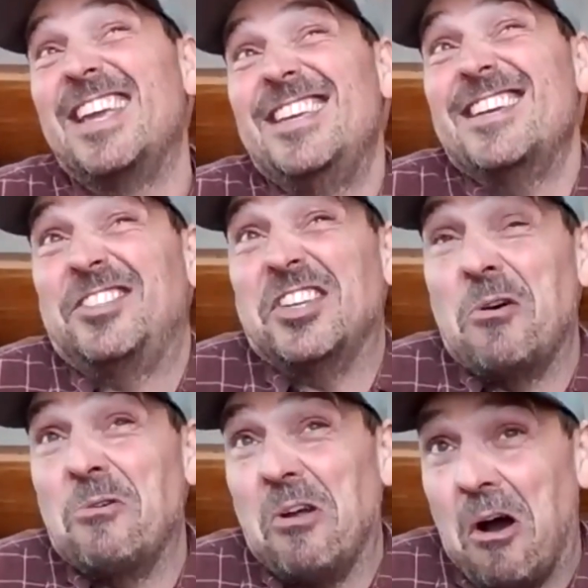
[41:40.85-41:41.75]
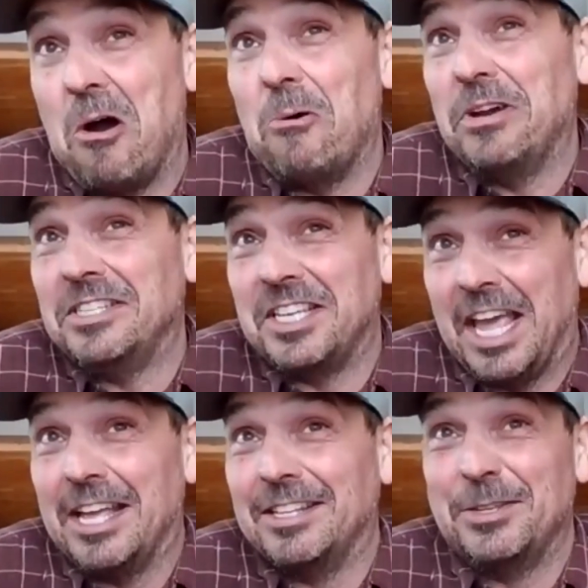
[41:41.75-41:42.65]
you don't always
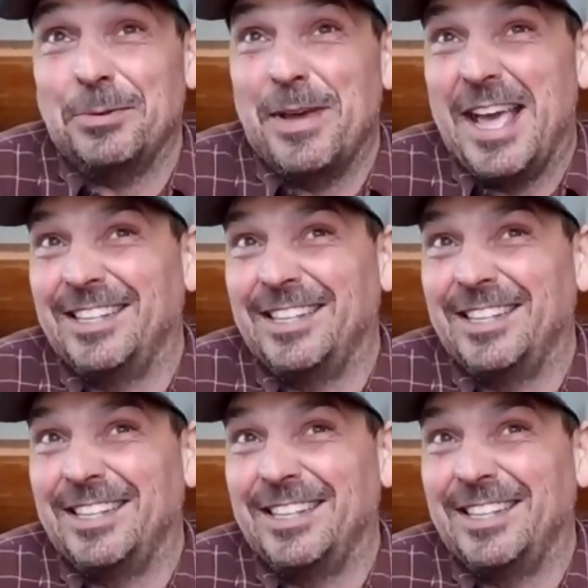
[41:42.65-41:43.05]
get to